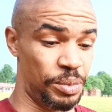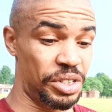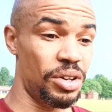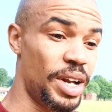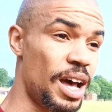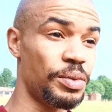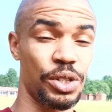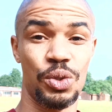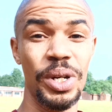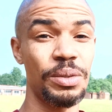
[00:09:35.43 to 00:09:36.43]
Just going to have
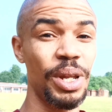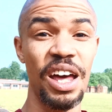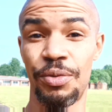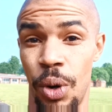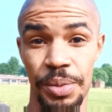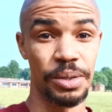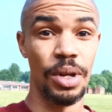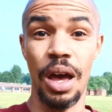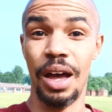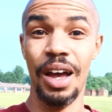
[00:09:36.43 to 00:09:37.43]
to switch platforms,
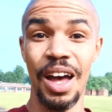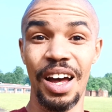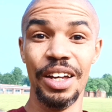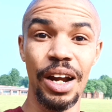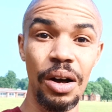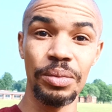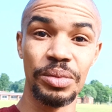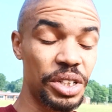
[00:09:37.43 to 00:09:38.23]
you know,